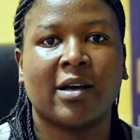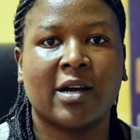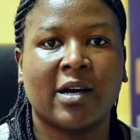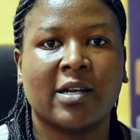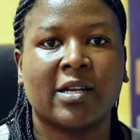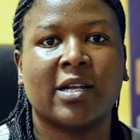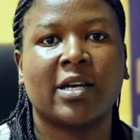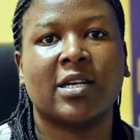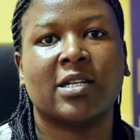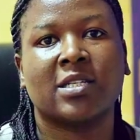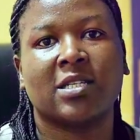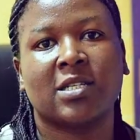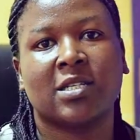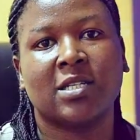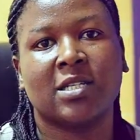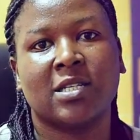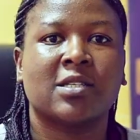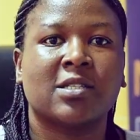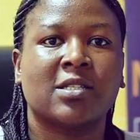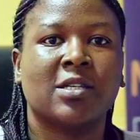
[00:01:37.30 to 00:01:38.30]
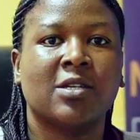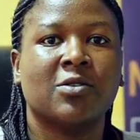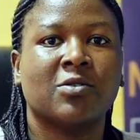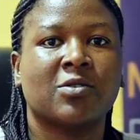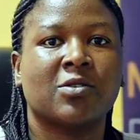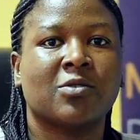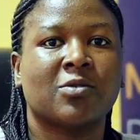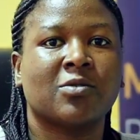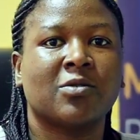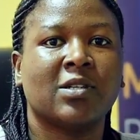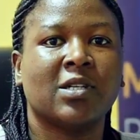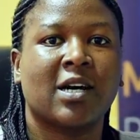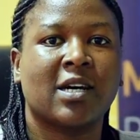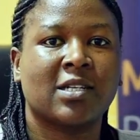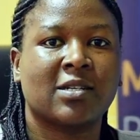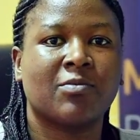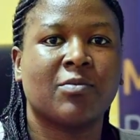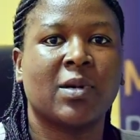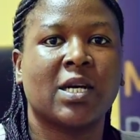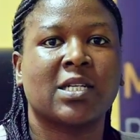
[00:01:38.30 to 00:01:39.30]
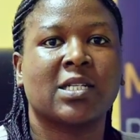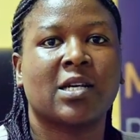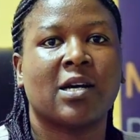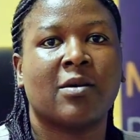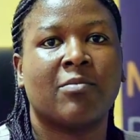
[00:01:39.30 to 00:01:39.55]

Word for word: and ATD. See you soon at MAT